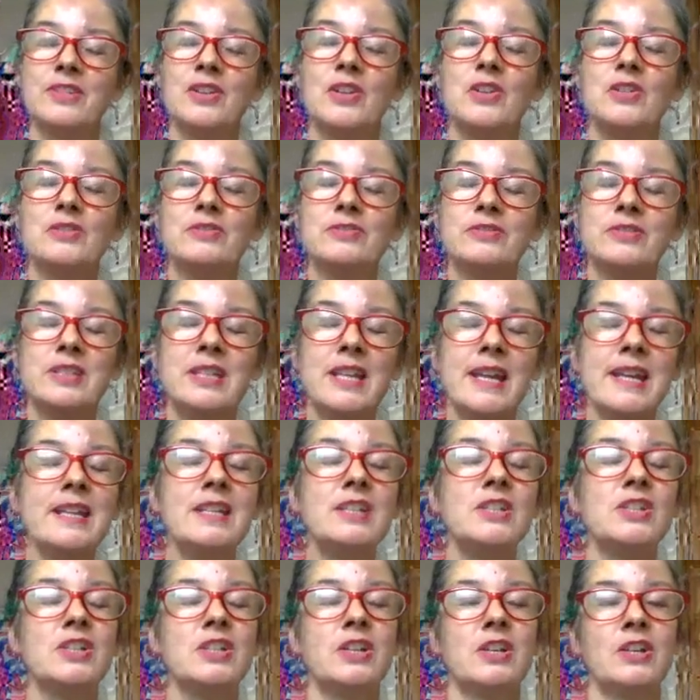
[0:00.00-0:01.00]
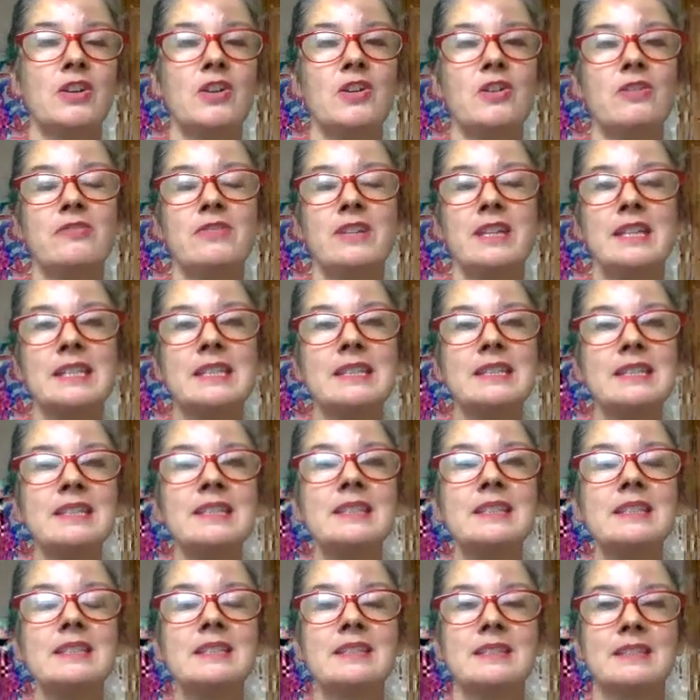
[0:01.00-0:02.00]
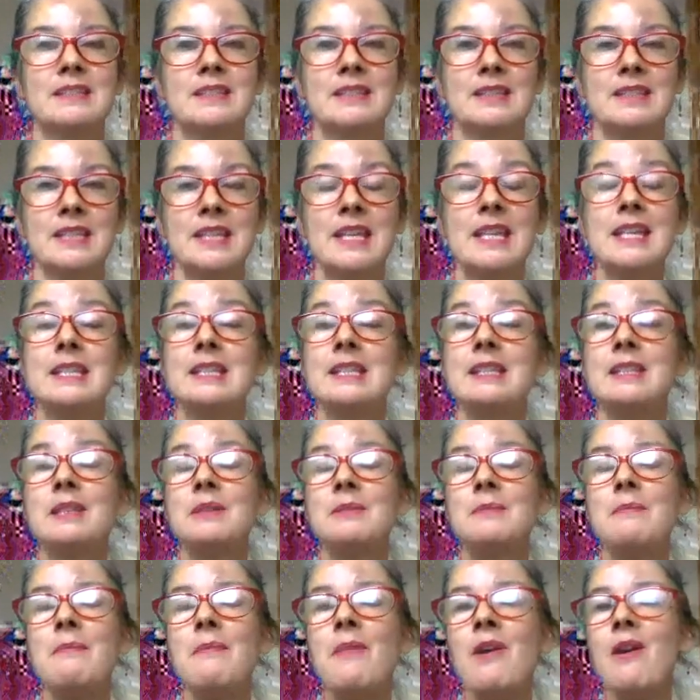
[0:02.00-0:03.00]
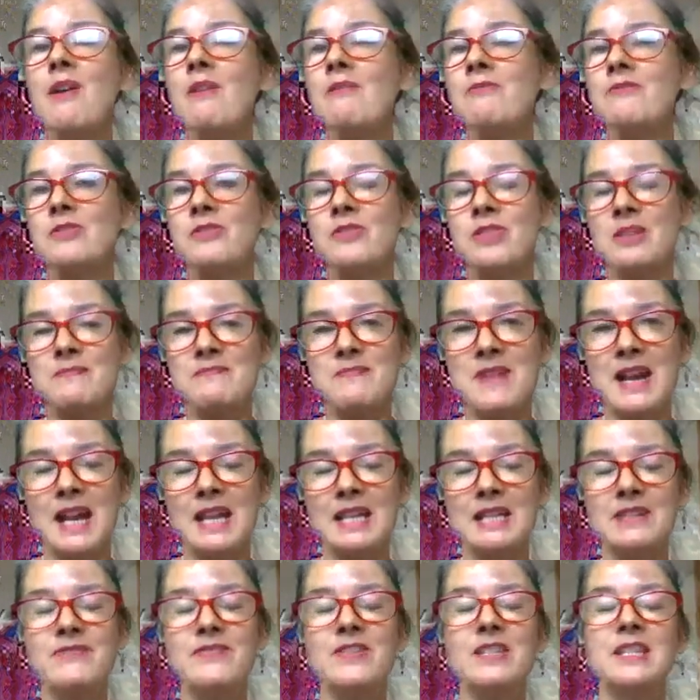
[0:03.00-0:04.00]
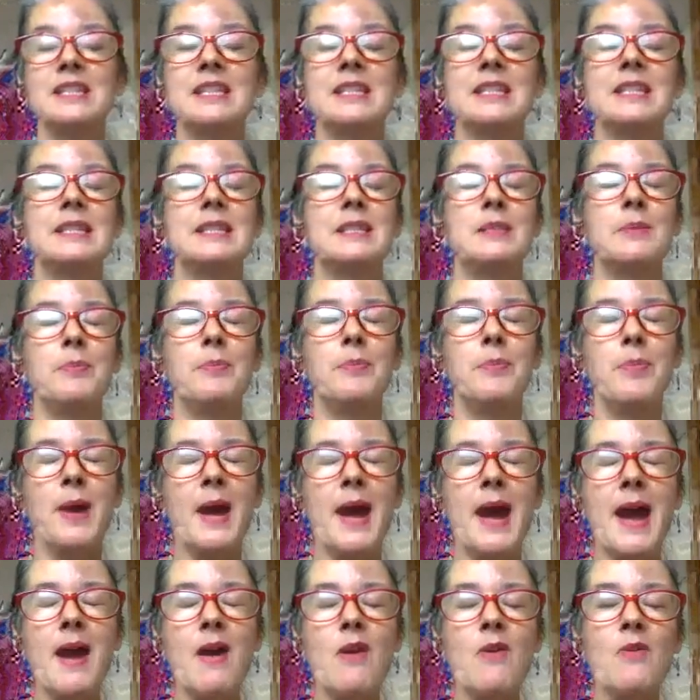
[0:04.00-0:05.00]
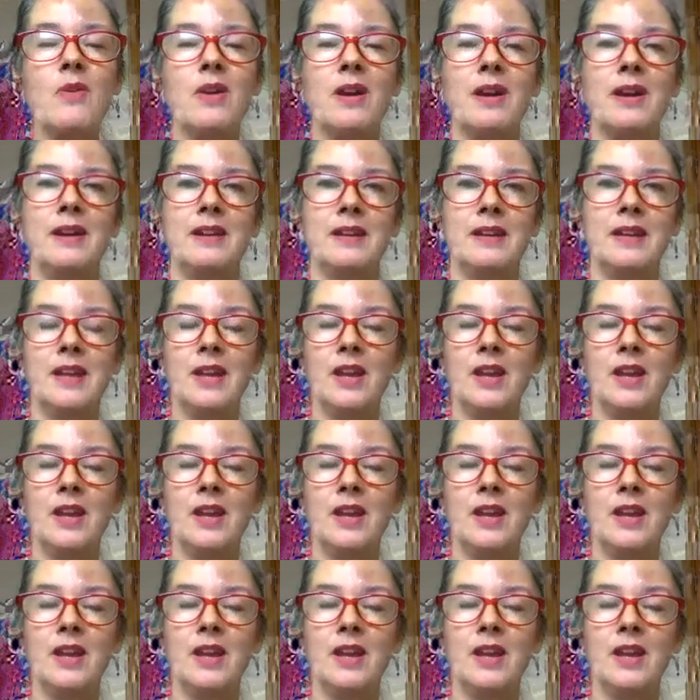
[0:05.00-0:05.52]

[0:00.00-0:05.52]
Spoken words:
of nature, of existence is the marvel, the magnificence, the power